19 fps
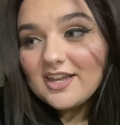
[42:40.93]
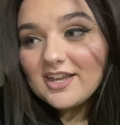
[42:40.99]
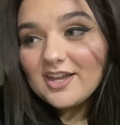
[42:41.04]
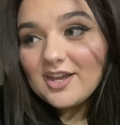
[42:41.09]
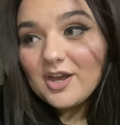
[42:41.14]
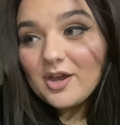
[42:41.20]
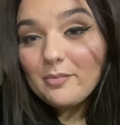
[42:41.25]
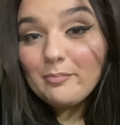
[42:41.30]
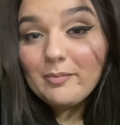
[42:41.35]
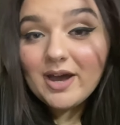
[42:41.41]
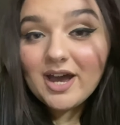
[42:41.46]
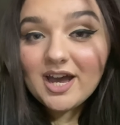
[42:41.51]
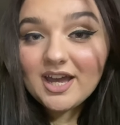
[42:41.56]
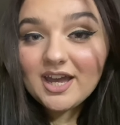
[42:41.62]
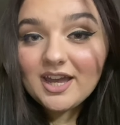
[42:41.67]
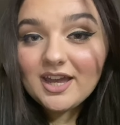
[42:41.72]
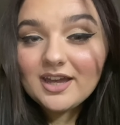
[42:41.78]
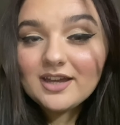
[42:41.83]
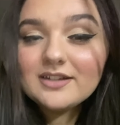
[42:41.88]

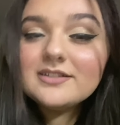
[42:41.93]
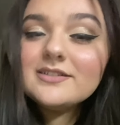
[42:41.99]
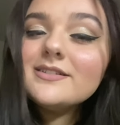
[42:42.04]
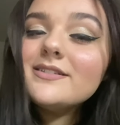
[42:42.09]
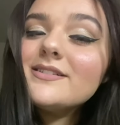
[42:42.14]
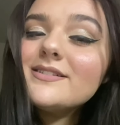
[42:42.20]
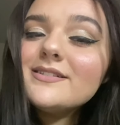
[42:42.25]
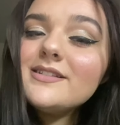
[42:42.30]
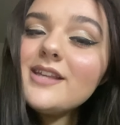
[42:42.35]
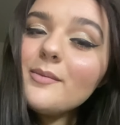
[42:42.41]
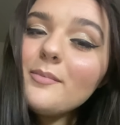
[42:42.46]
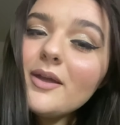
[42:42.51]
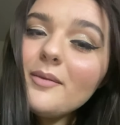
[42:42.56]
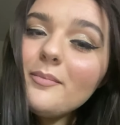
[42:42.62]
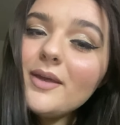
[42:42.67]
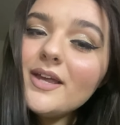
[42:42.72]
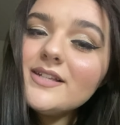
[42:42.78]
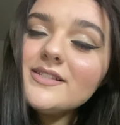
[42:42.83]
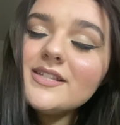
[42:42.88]
my
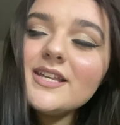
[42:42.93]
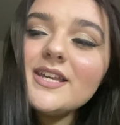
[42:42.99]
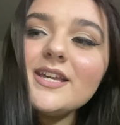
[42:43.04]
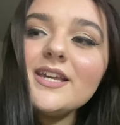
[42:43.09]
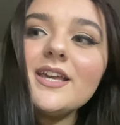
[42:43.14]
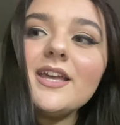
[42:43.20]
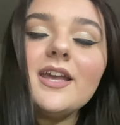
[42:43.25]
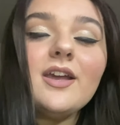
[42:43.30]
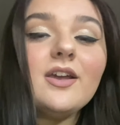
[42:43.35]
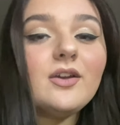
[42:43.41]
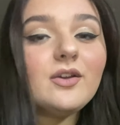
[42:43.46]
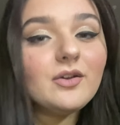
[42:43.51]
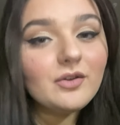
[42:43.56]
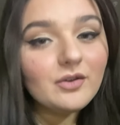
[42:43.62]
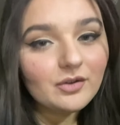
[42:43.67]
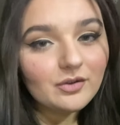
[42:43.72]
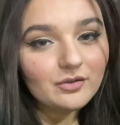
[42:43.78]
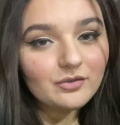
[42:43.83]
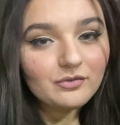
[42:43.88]
semi-basic
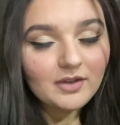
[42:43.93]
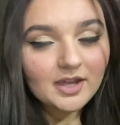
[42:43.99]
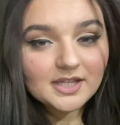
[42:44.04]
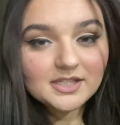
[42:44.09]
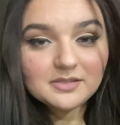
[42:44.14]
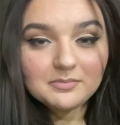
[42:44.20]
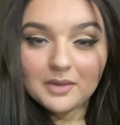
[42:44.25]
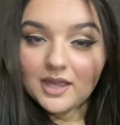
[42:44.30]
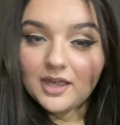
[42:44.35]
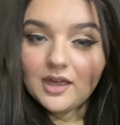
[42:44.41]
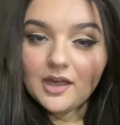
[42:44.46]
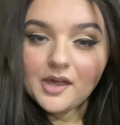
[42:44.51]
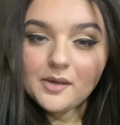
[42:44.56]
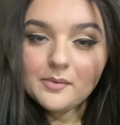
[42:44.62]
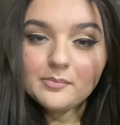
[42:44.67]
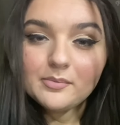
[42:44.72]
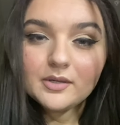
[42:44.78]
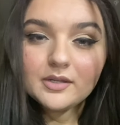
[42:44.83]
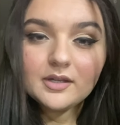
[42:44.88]
face makeup.
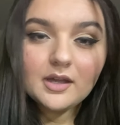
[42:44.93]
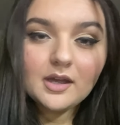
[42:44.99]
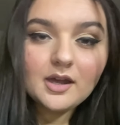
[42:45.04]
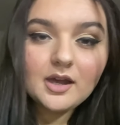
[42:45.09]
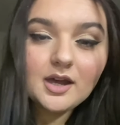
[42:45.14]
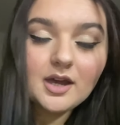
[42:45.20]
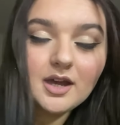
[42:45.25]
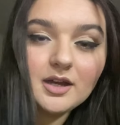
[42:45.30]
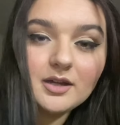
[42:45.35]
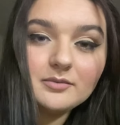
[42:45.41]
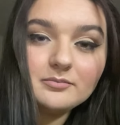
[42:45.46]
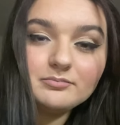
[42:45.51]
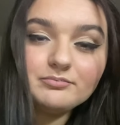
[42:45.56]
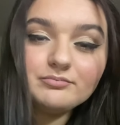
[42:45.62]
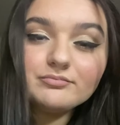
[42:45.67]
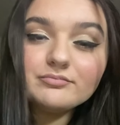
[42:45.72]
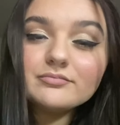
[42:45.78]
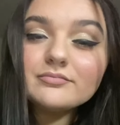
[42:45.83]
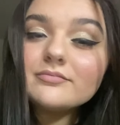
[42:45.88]

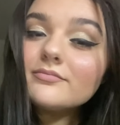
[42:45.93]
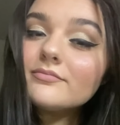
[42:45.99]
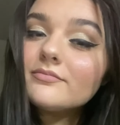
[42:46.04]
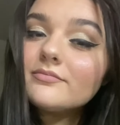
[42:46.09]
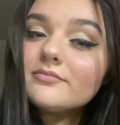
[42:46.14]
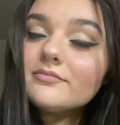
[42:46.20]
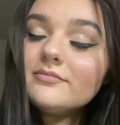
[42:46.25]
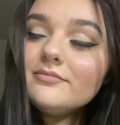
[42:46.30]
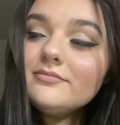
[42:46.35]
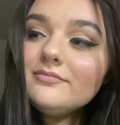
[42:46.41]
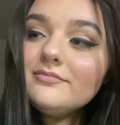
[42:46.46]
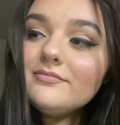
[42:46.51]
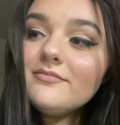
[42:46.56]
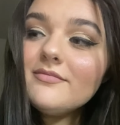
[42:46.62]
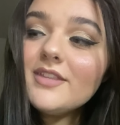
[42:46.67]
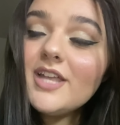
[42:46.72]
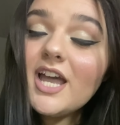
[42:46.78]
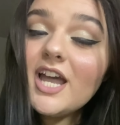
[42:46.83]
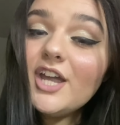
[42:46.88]

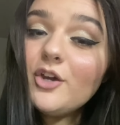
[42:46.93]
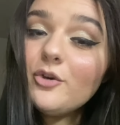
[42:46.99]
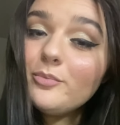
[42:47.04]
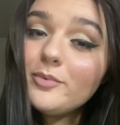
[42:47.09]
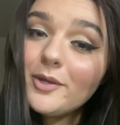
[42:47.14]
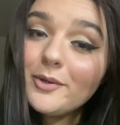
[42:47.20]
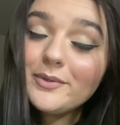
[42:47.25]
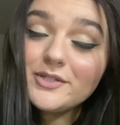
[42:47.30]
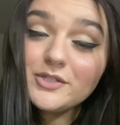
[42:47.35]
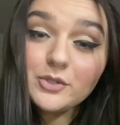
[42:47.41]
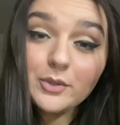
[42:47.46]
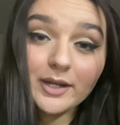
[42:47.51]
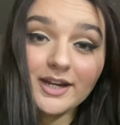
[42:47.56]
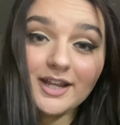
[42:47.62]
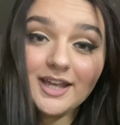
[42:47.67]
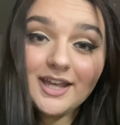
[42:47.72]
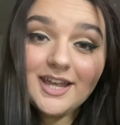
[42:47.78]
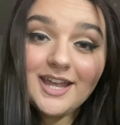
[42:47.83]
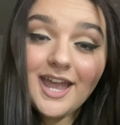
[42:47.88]
I hope you enjoyed
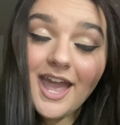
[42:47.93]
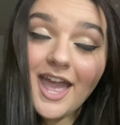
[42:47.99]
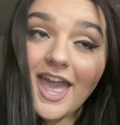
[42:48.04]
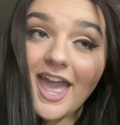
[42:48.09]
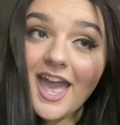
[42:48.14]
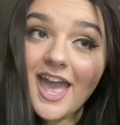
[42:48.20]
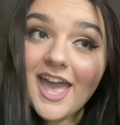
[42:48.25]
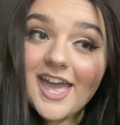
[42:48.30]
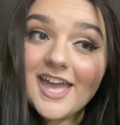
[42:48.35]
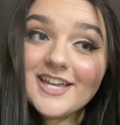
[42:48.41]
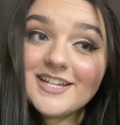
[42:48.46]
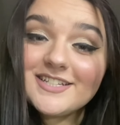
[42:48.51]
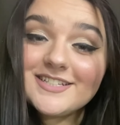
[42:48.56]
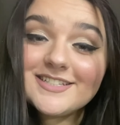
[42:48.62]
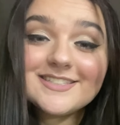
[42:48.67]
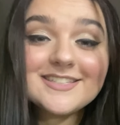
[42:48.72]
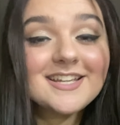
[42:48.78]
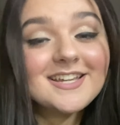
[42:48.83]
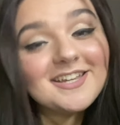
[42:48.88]
it,
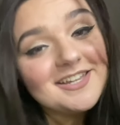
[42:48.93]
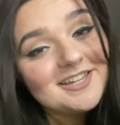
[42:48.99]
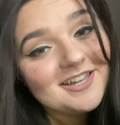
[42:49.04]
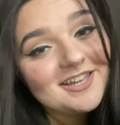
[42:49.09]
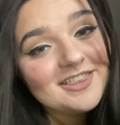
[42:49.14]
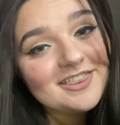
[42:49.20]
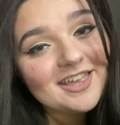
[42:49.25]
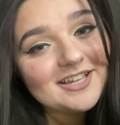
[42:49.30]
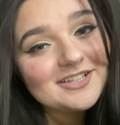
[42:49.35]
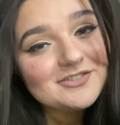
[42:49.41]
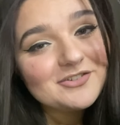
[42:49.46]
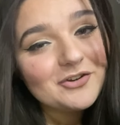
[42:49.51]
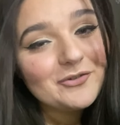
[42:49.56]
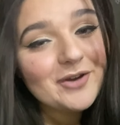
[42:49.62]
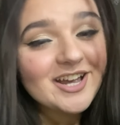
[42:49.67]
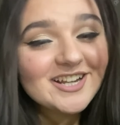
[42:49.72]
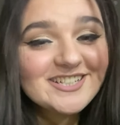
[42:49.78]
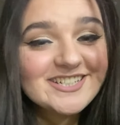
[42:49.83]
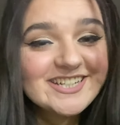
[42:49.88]
and thanks for
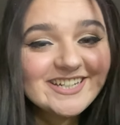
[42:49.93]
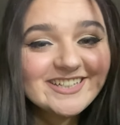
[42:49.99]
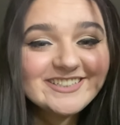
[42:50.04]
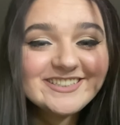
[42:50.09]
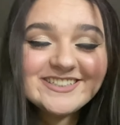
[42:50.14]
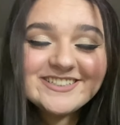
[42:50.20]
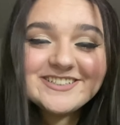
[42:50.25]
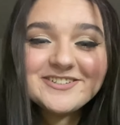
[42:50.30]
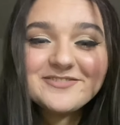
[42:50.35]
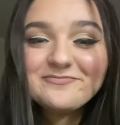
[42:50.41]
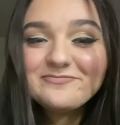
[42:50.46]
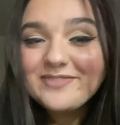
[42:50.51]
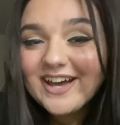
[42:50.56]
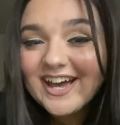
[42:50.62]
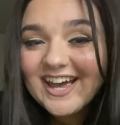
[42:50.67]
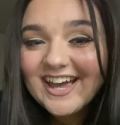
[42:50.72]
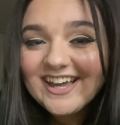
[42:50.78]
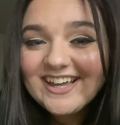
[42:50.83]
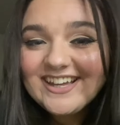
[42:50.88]
watching. Bye.